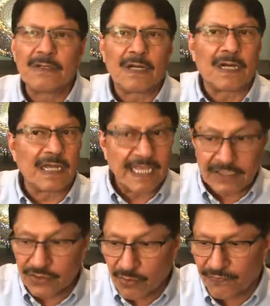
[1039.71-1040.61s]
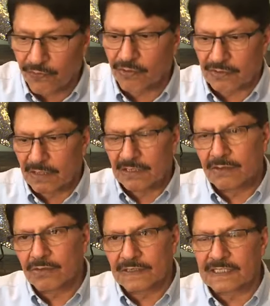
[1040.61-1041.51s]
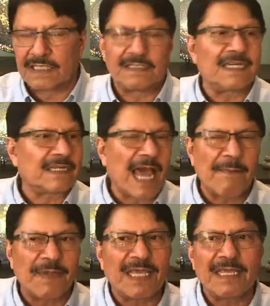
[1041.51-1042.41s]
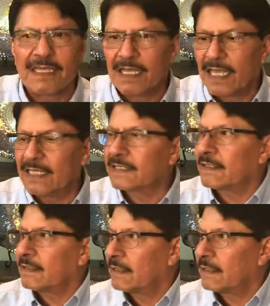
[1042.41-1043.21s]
and so forth in those things. The topic is